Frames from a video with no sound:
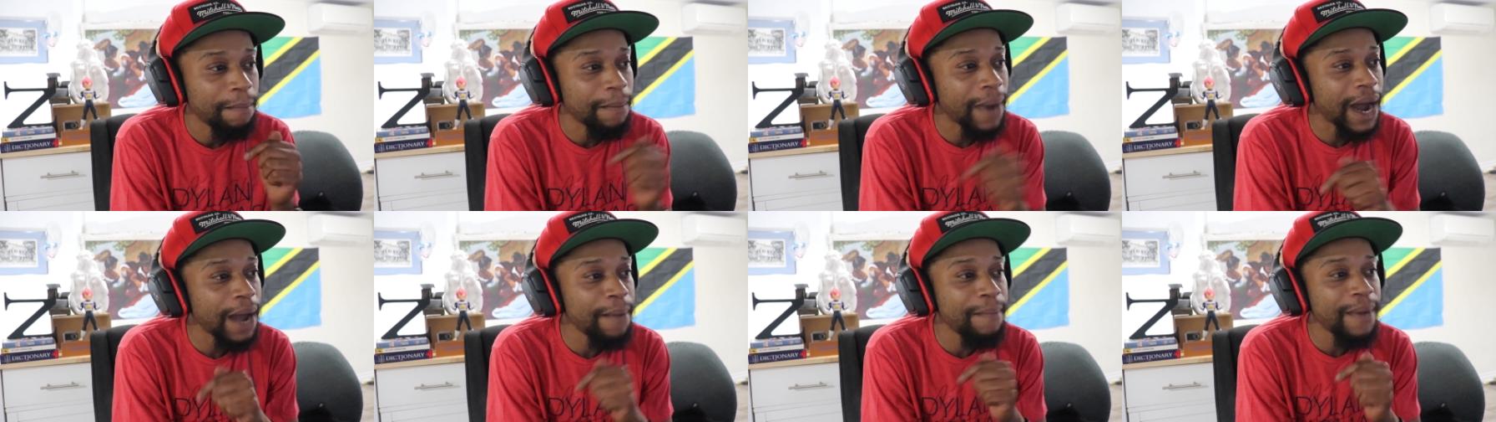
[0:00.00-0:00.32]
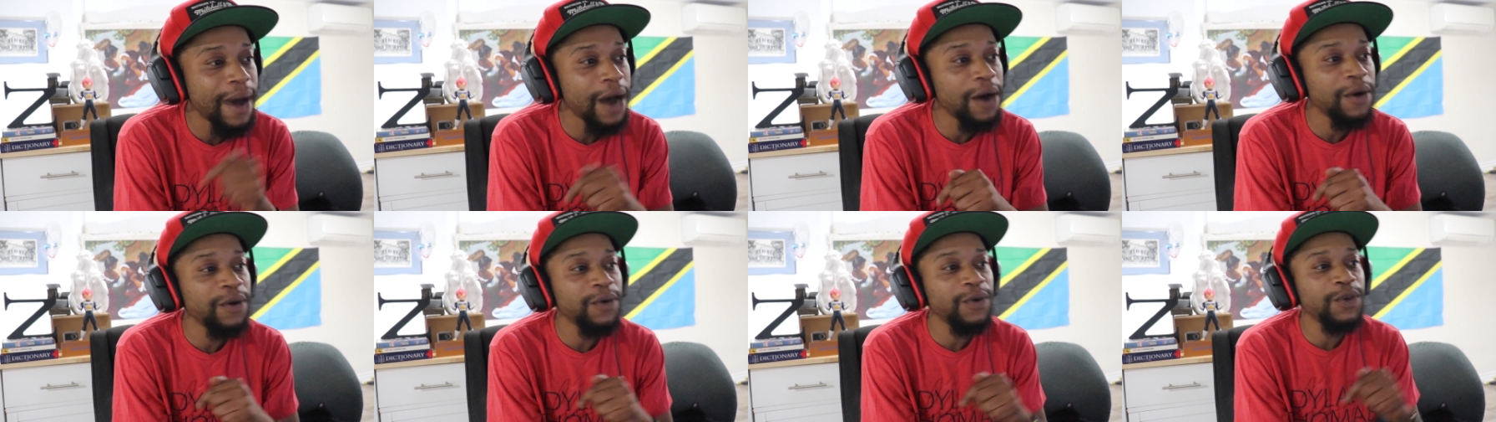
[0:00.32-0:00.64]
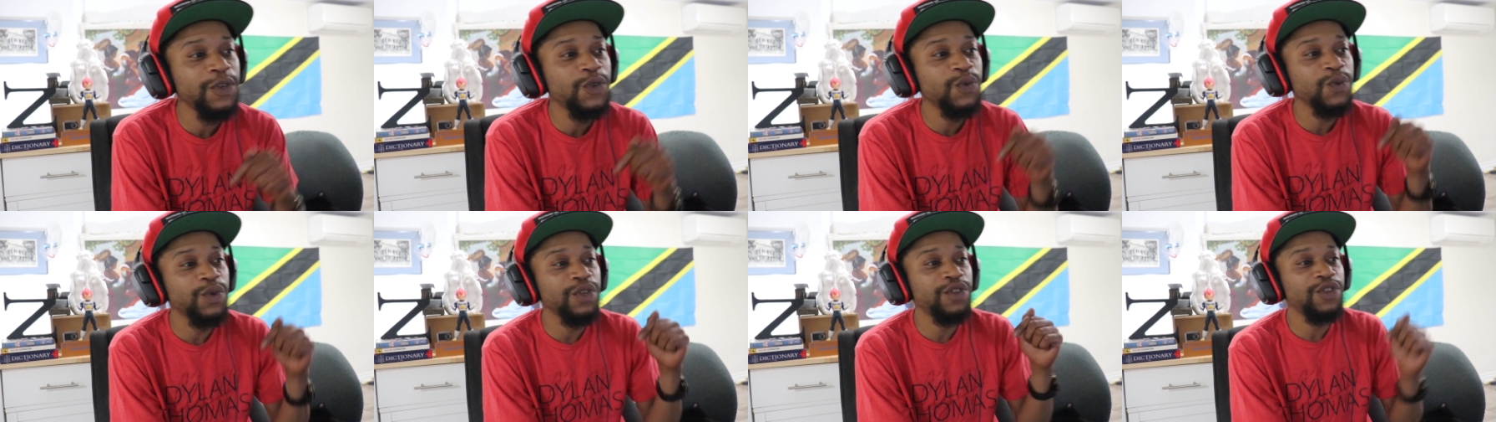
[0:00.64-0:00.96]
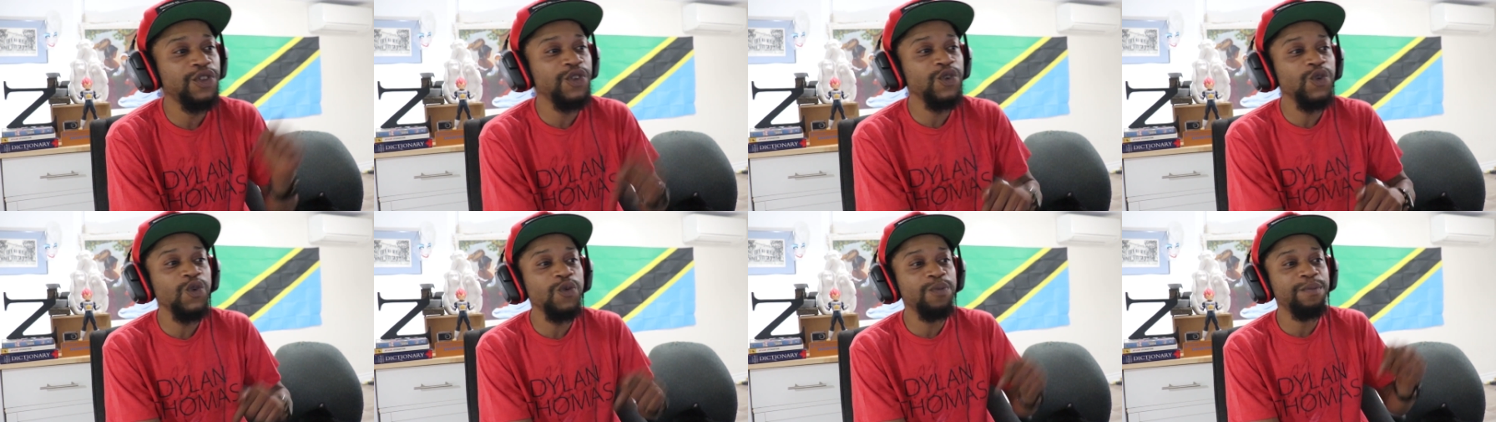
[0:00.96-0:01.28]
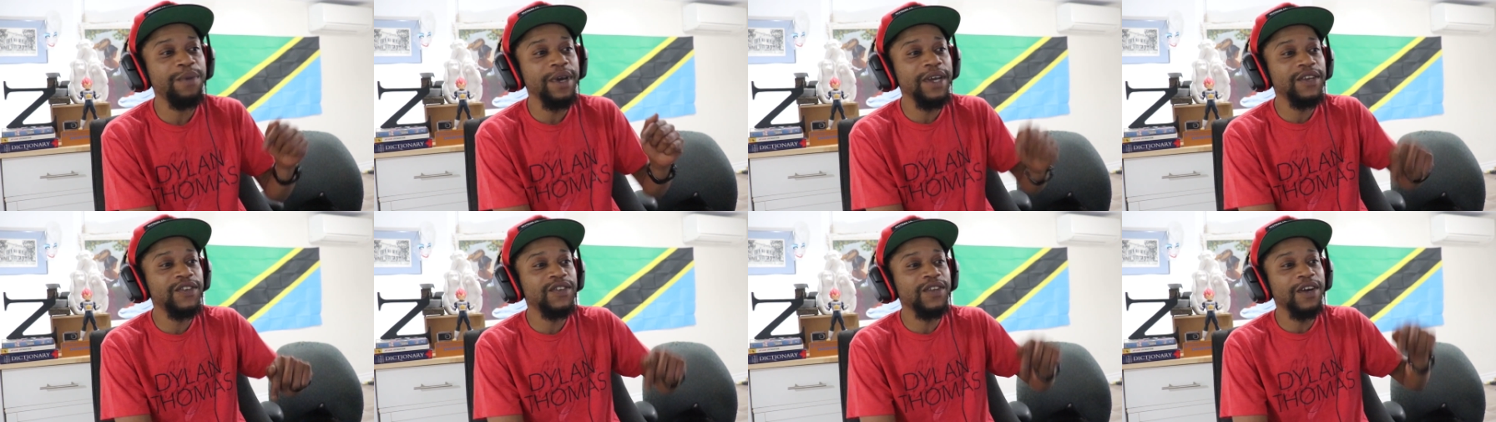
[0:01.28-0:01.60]
My boundaries with you
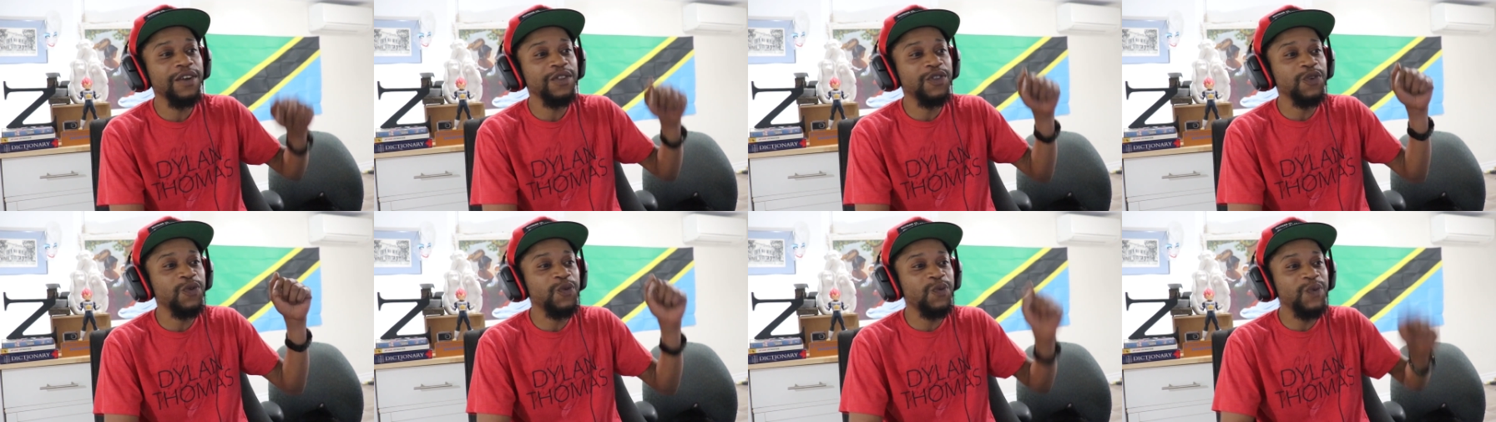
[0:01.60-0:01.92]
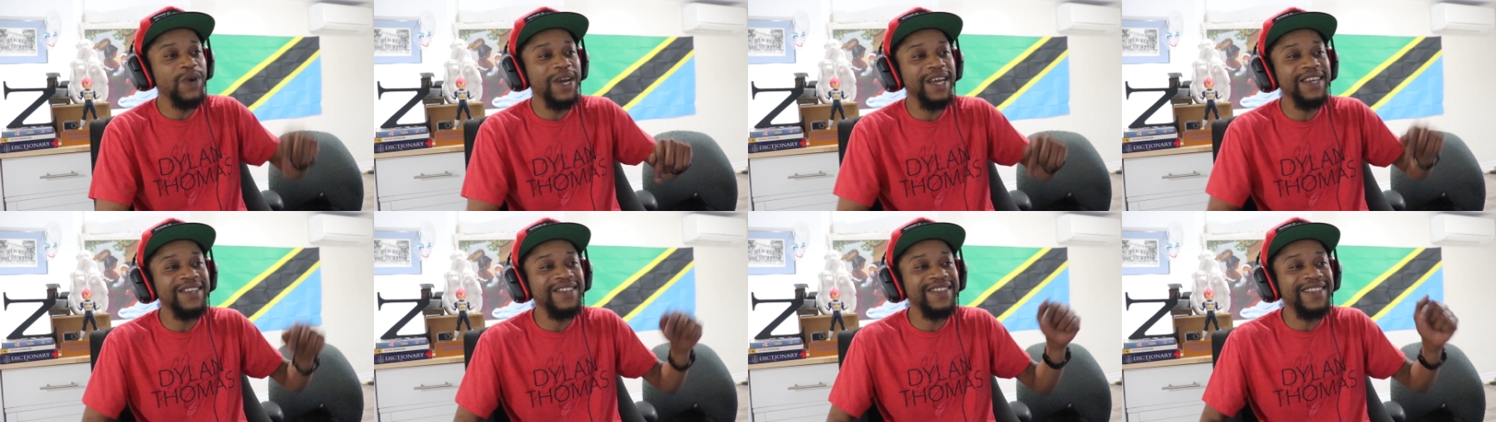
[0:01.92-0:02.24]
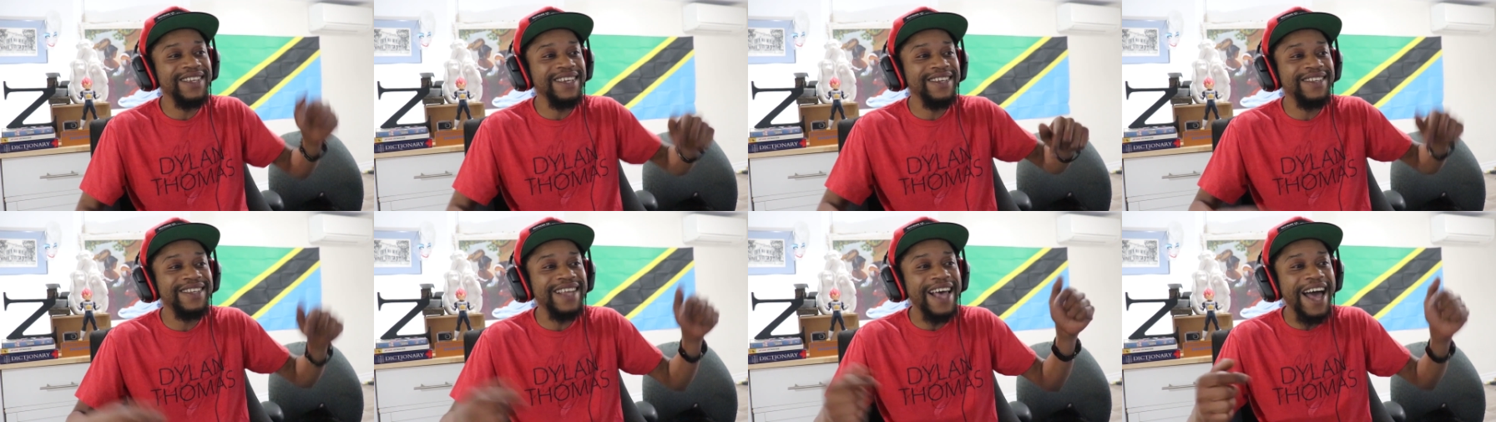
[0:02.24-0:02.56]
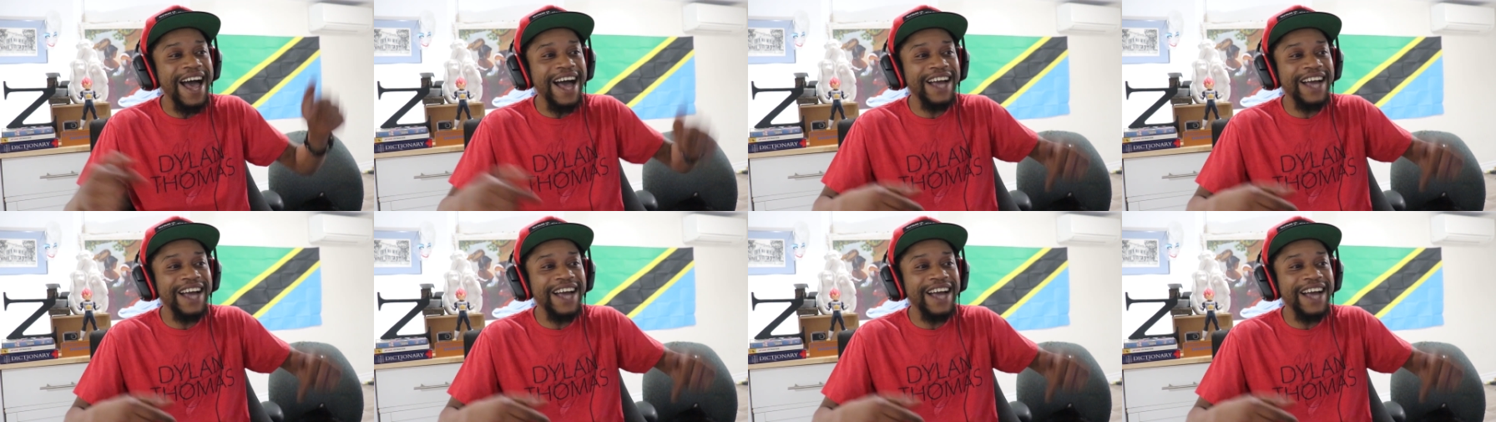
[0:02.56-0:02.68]
based on the ways these